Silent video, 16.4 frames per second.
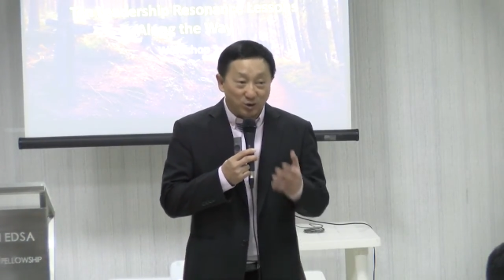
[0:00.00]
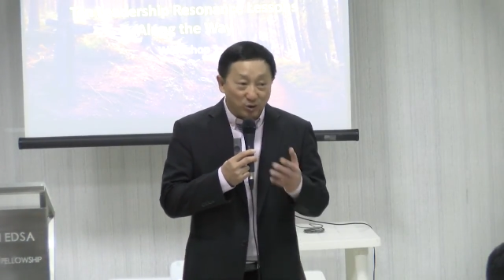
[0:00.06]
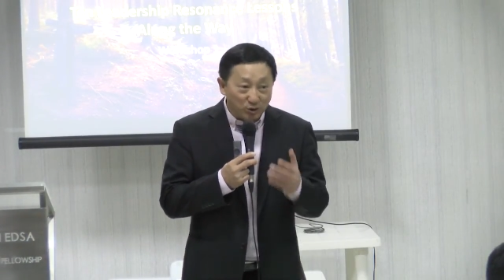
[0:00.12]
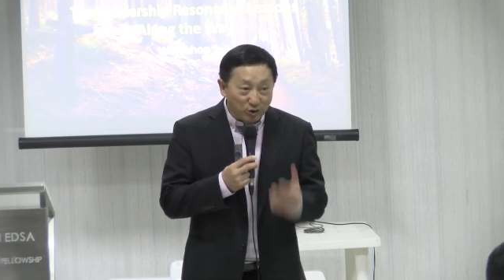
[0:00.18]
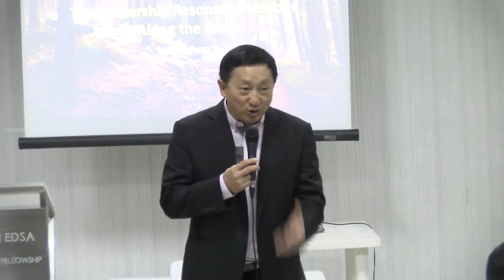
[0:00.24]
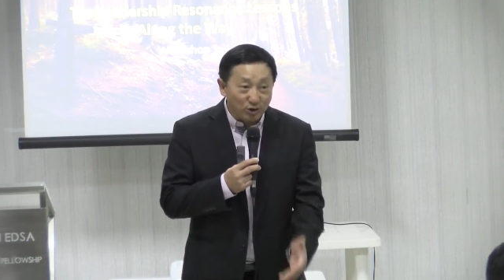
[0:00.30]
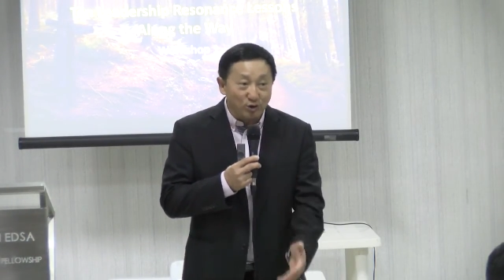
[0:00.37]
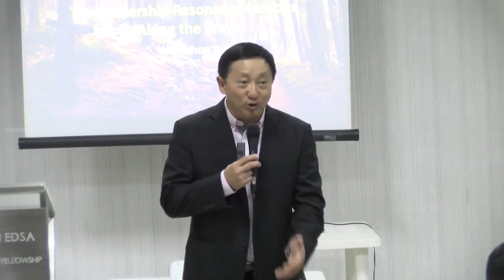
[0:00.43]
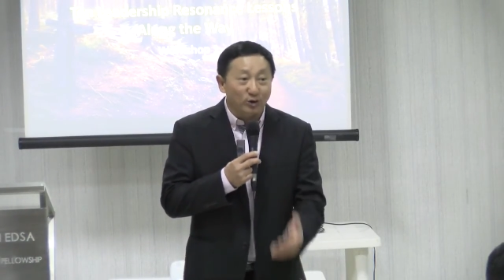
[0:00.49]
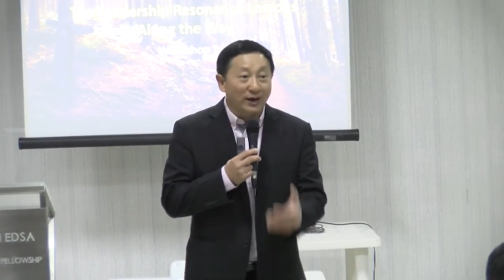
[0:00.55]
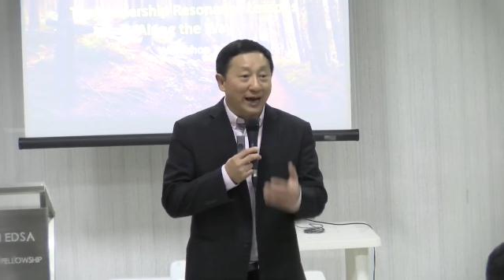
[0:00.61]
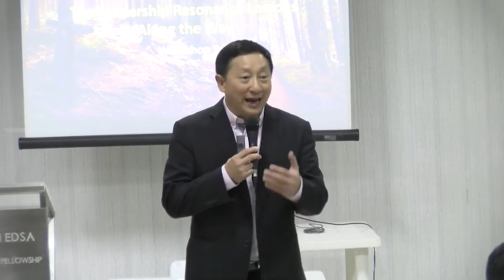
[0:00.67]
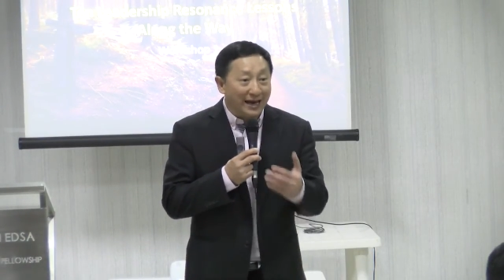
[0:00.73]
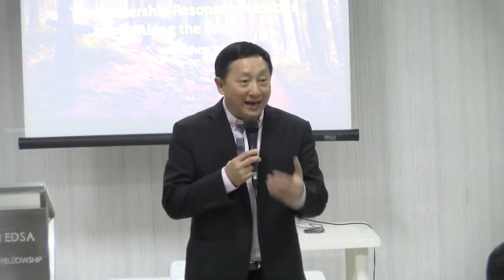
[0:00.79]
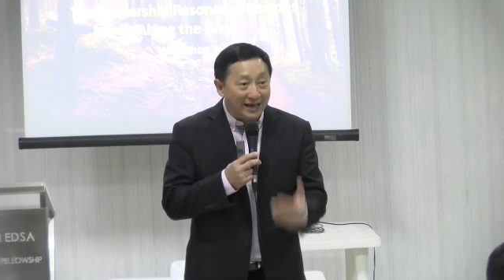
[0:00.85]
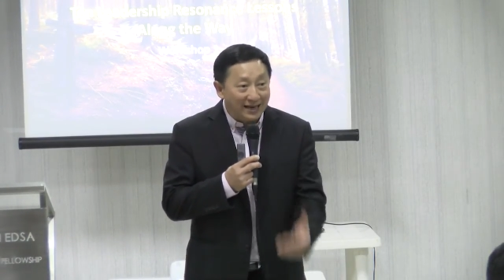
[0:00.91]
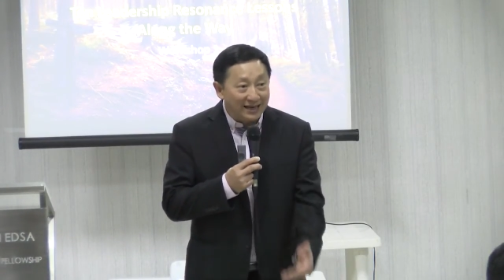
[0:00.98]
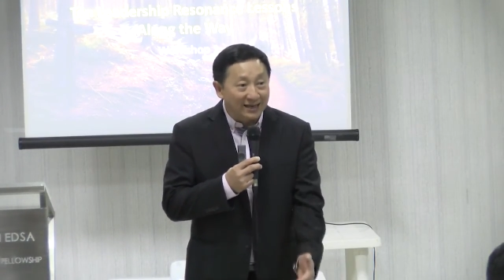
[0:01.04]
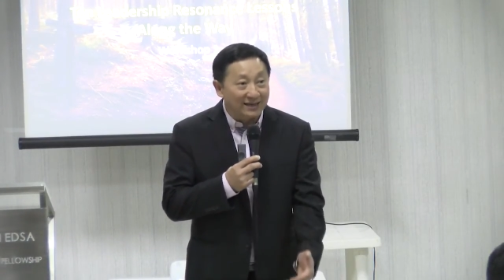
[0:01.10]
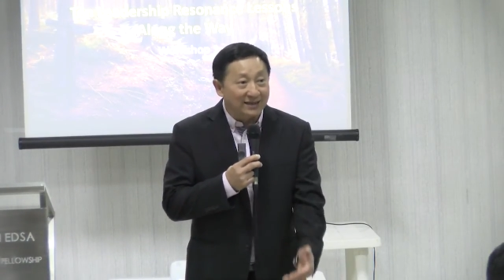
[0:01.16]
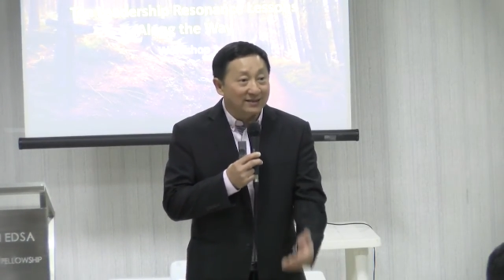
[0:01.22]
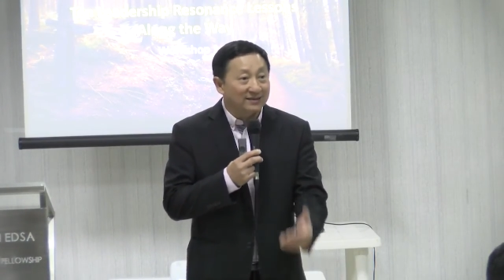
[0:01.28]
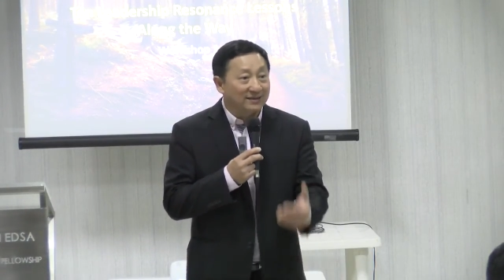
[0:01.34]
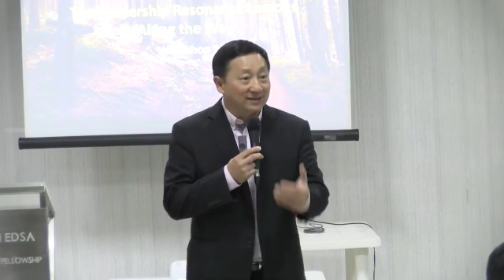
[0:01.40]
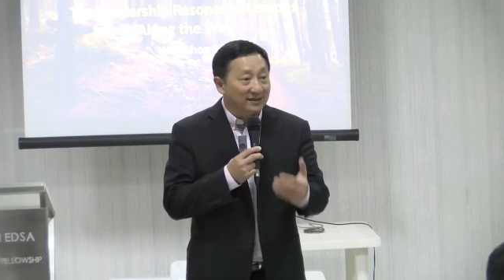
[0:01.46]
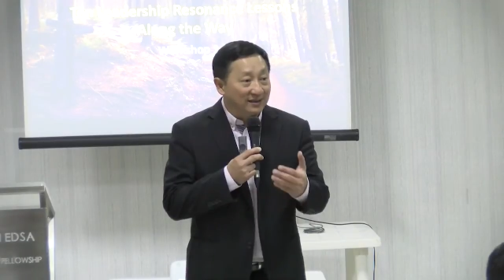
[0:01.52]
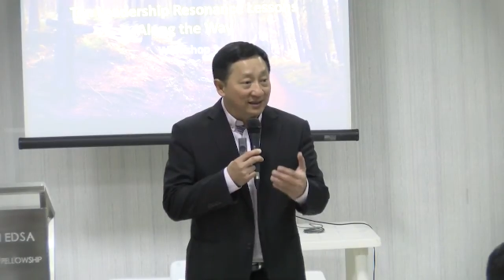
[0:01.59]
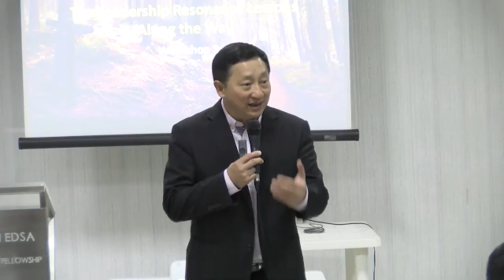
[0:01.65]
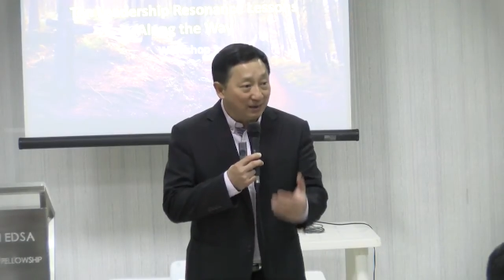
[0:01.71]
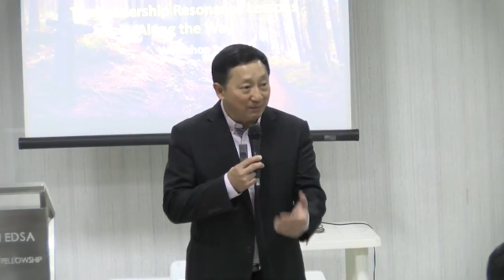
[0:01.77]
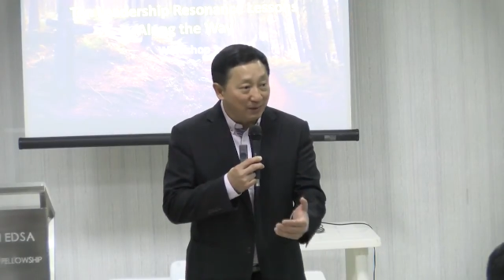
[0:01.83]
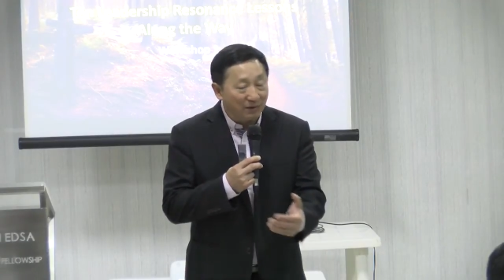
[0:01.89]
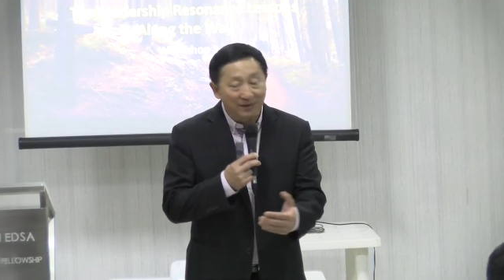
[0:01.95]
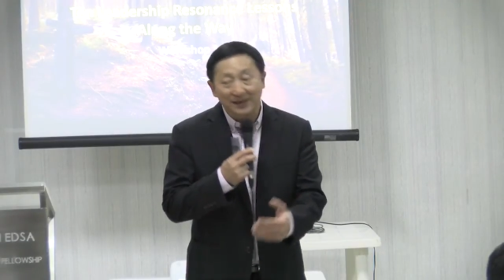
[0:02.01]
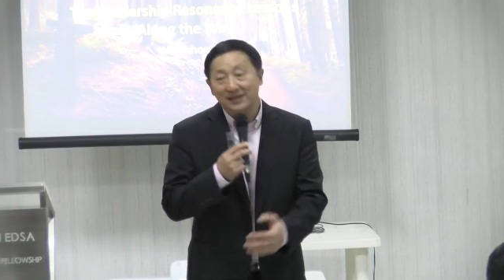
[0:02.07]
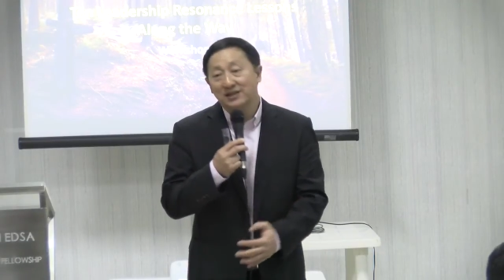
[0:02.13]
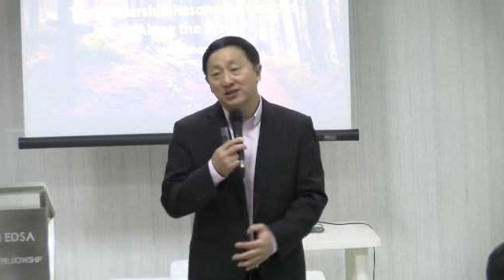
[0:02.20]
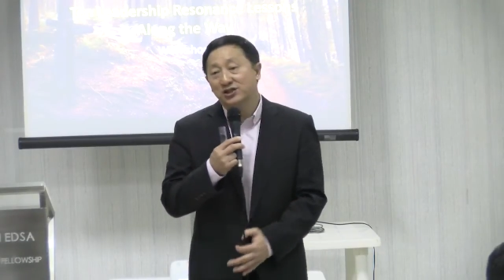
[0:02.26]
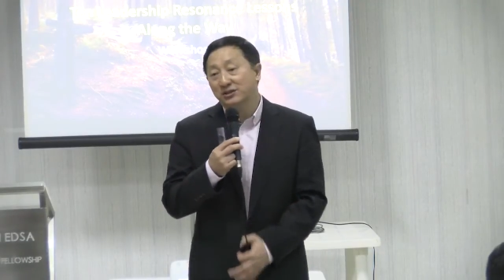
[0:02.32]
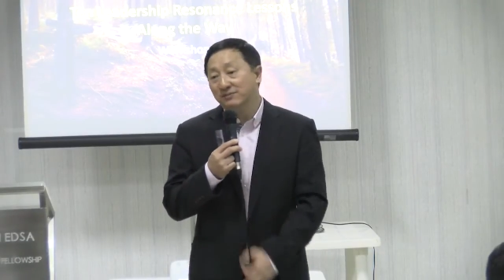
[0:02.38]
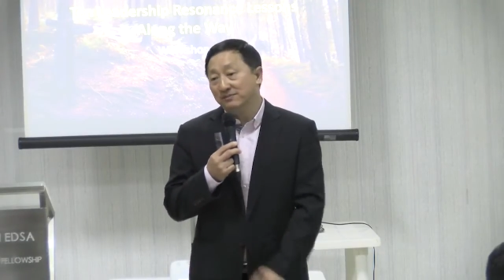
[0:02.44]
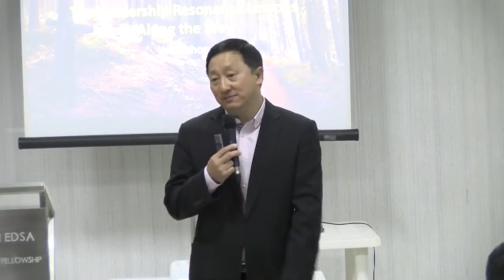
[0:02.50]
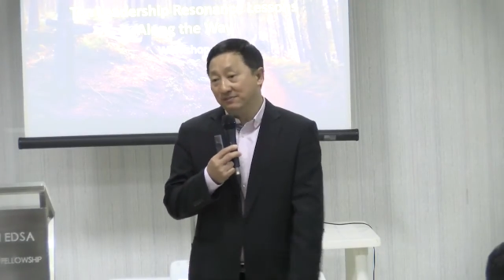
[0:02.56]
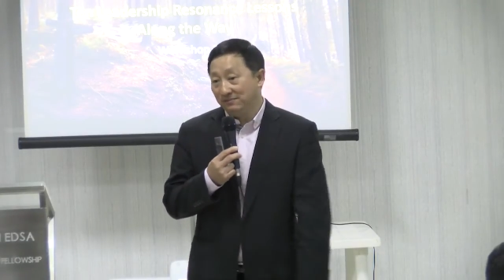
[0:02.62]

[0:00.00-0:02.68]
to grow and learn about leadership.